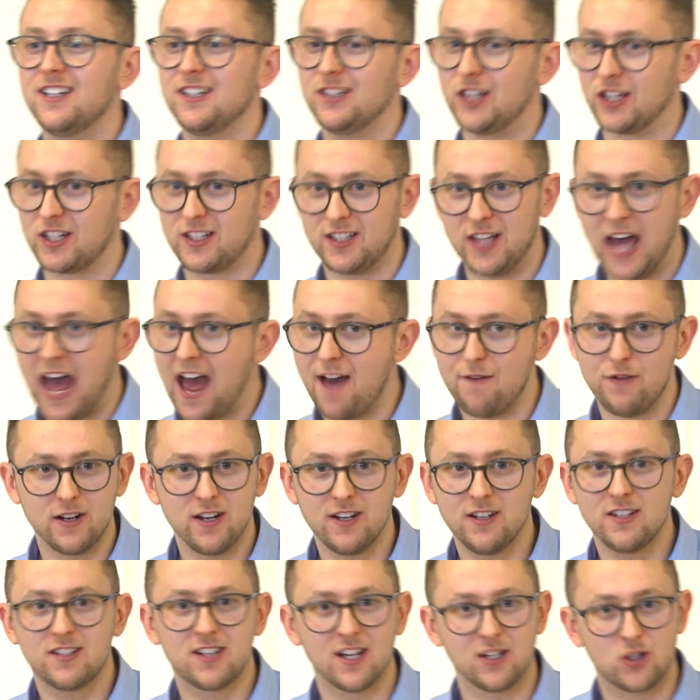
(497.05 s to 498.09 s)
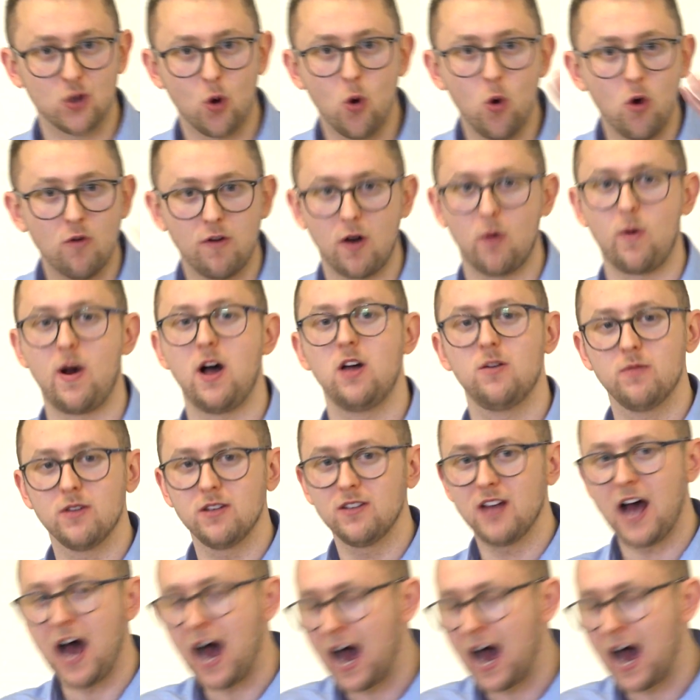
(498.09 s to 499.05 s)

The, the evidence, it's overwhelming.